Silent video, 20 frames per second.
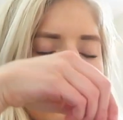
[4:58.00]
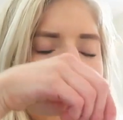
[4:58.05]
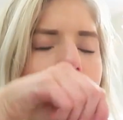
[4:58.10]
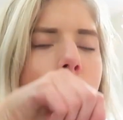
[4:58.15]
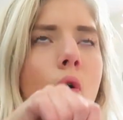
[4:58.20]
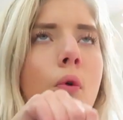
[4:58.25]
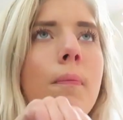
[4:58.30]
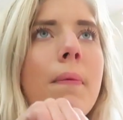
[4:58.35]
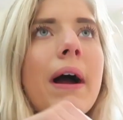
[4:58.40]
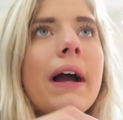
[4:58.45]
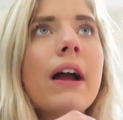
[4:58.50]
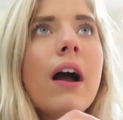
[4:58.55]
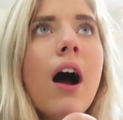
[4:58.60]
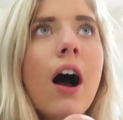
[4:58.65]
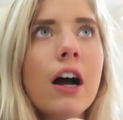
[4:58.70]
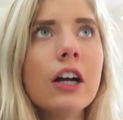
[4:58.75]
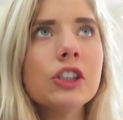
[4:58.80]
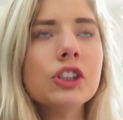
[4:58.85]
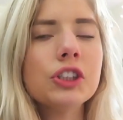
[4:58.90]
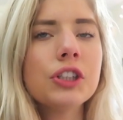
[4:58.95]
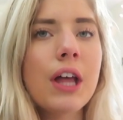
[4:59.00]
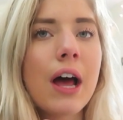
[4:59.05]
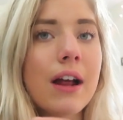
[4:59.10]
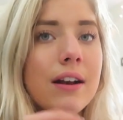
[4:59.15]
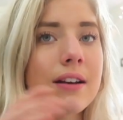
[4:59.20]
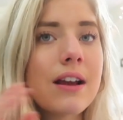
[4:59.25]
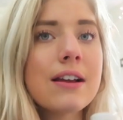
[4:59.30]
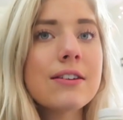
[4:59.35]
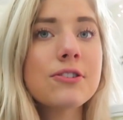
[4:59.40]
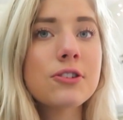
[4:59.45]
Oh my gosh,
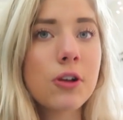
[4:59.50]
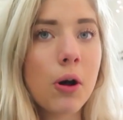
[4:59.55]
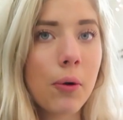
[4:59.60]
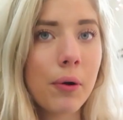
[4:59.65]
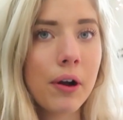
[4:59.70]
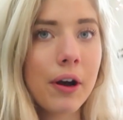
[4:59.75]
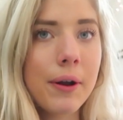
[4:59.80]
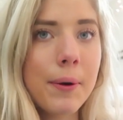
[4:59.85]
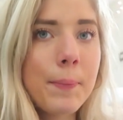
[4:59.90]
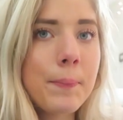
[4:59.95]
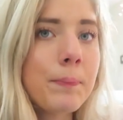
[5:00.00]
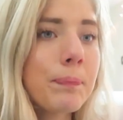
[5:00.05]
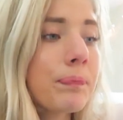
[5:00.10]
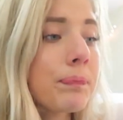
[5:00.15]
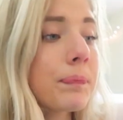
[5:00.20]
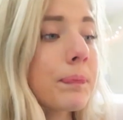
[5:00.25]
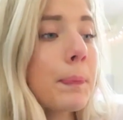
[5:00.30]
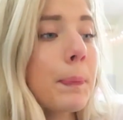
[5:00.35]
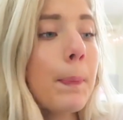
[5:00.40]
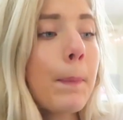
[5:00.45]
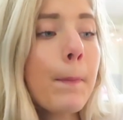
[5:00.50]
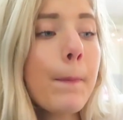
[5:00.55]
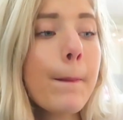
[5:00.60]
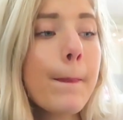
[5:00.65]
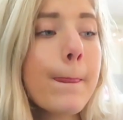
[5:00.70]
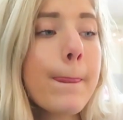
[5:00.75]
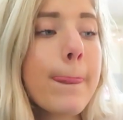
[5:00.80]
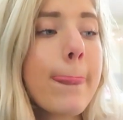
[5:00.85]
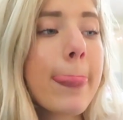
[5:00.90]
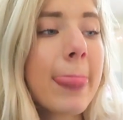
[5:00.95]
that tastes so good.
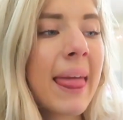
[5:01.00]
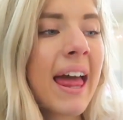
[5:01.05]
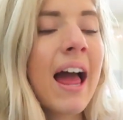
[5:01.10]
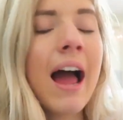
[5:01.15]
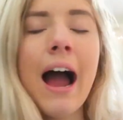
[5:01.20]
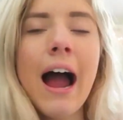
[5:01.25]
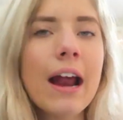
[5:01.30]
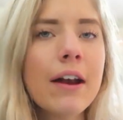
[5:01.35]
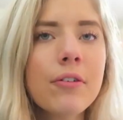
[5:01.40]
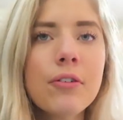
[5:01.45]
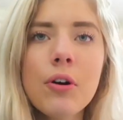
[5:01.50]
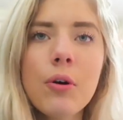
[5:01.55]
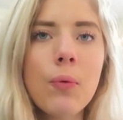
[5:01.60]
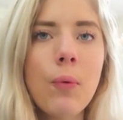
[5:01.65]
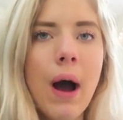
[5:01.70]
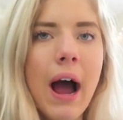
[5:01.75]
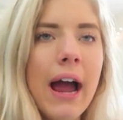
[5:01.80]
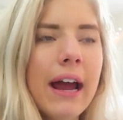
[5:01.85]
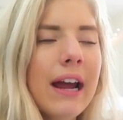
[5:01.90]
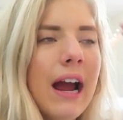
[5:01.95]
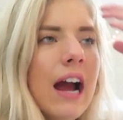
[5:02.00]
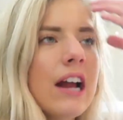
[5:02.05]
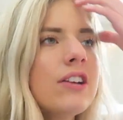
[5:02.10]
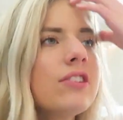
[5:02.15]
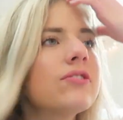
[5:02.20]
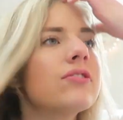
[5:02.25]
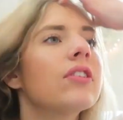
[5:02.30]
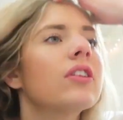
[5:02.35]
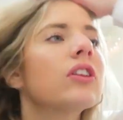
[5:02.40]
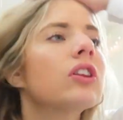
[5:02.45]
I don't know why. I
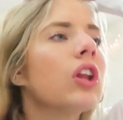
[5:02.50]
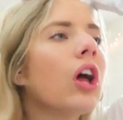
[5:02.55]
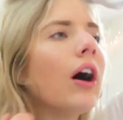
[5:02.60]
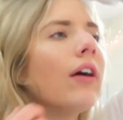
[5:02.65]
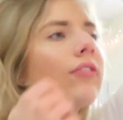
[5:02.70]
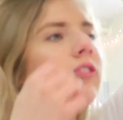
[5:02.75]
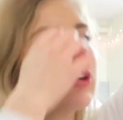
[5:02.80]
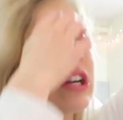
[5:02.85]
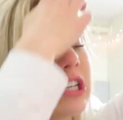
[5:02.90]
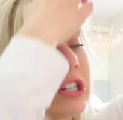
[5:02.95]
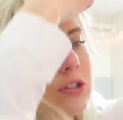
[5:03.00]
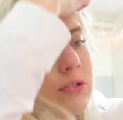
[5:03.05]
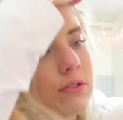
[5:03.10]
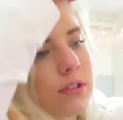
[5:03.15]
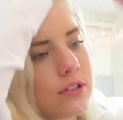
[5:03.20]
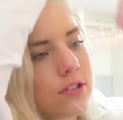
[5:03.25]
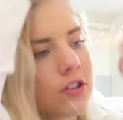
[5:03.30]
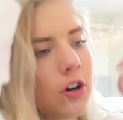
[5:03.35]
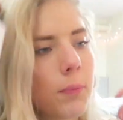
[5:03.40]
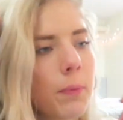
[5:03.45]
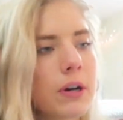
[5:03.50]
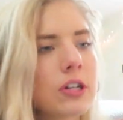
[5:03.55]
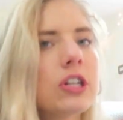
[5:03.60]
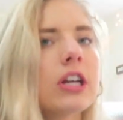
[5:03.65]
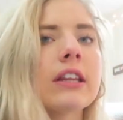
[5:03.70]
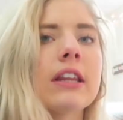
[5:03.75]
just love green juices so much.